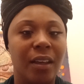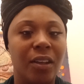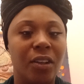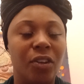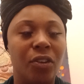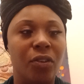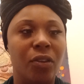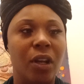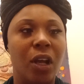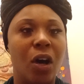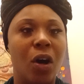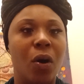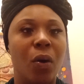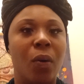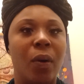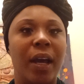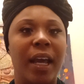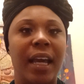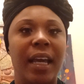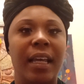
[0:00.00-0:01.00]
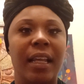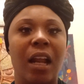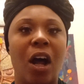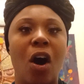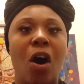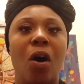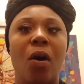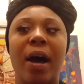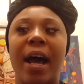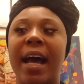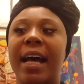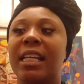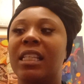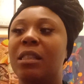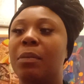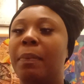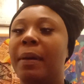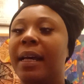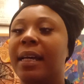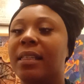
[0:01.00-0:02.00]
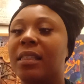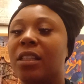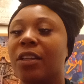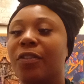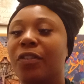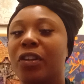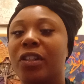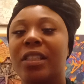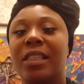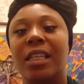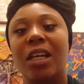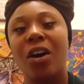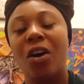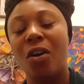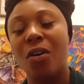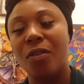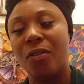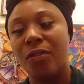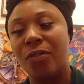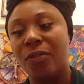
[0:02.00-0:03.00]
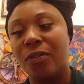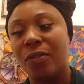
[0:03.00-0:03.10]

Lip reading: in all aspects of yourself,